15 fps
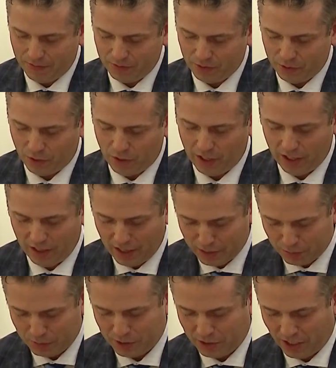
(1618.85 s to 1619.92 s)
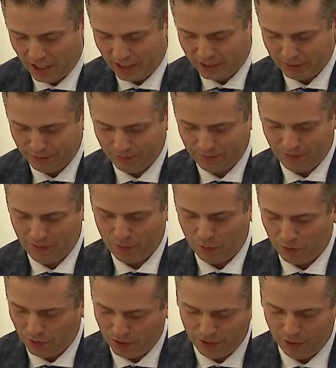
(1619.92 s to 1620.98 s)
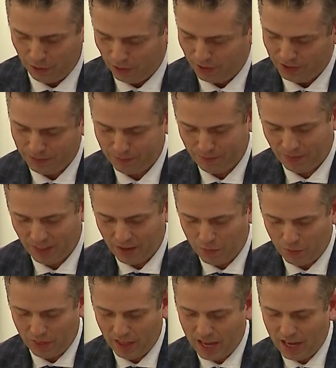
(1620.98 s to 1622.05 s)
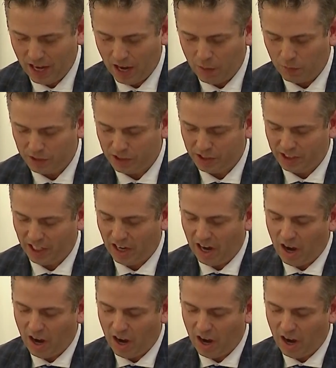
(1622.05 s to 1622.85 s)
sorry, I lost my track with all the noise. With that, I want to share